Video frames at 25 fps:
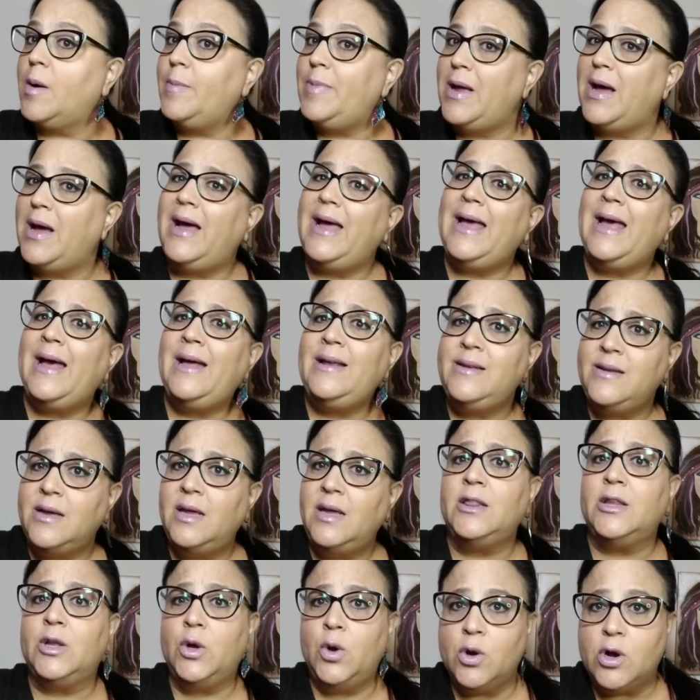Now I had
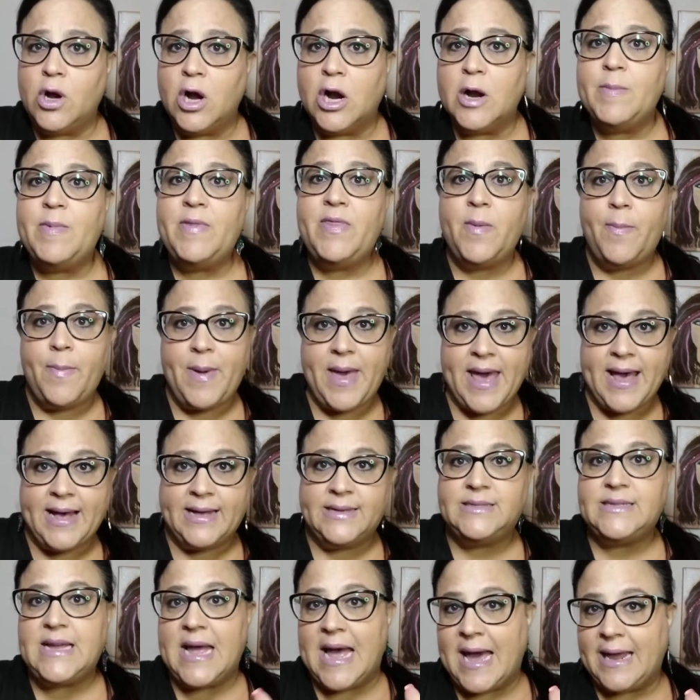done low carb in the
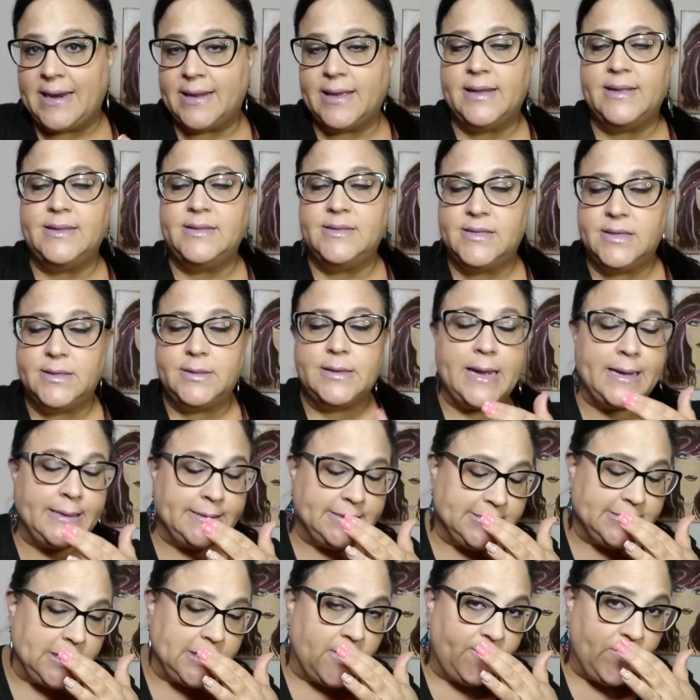past, Atkins and, and
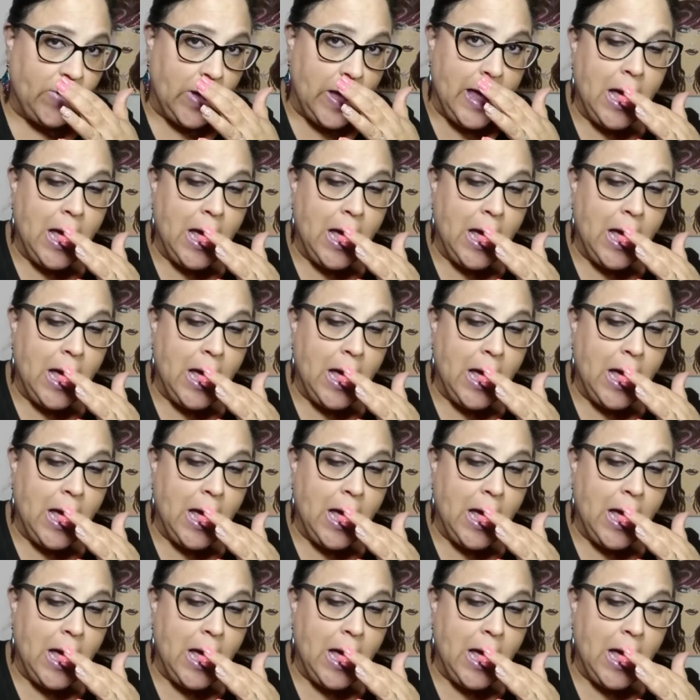stuff.